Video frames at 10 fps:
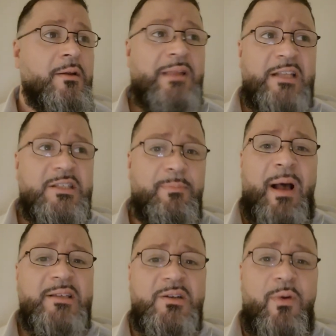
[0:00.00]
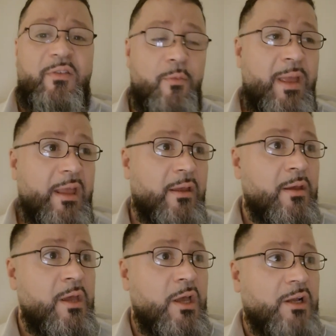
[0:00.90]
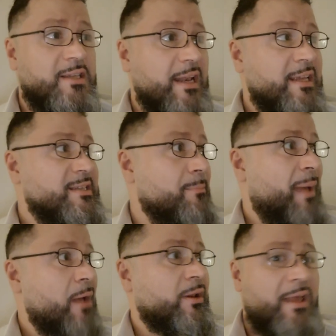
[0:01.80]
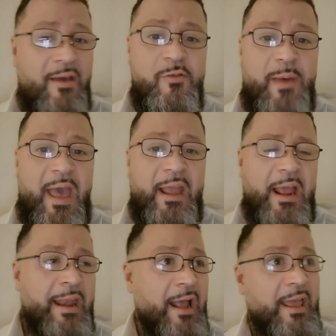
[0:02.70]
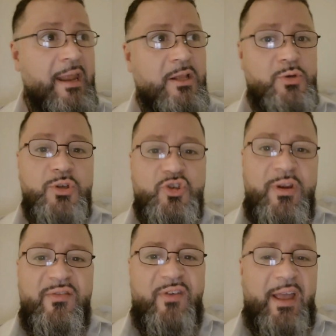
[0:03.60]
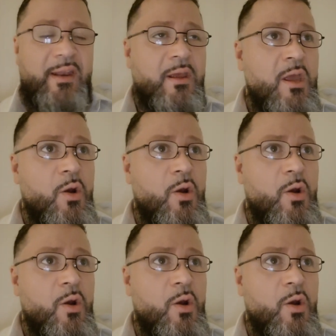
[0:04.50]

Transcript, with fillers: That's the positive way for me, because at least I'm pounding a heavy bag and not getting into a street fight